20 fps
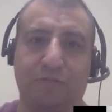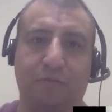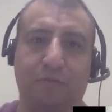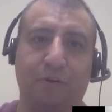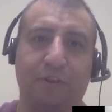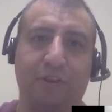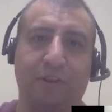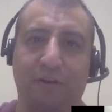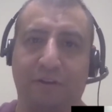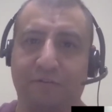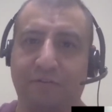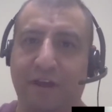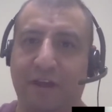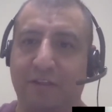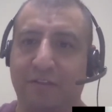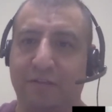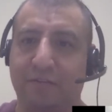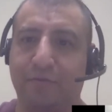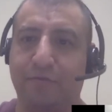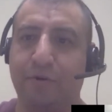for their
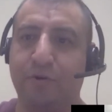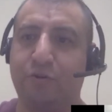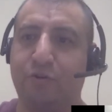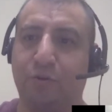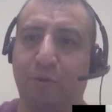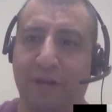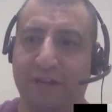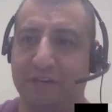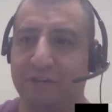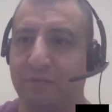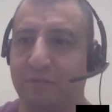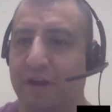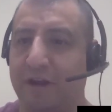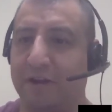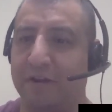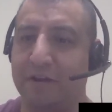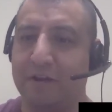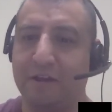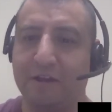event through Twitch, right?